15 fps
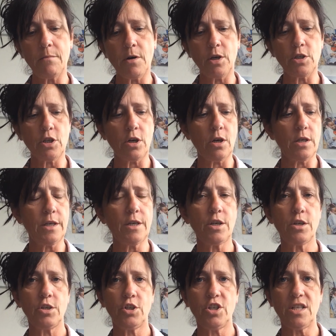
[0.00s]
my darling?"
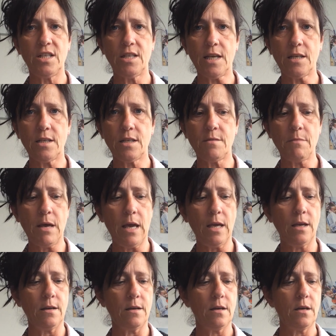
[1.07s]
she said to me.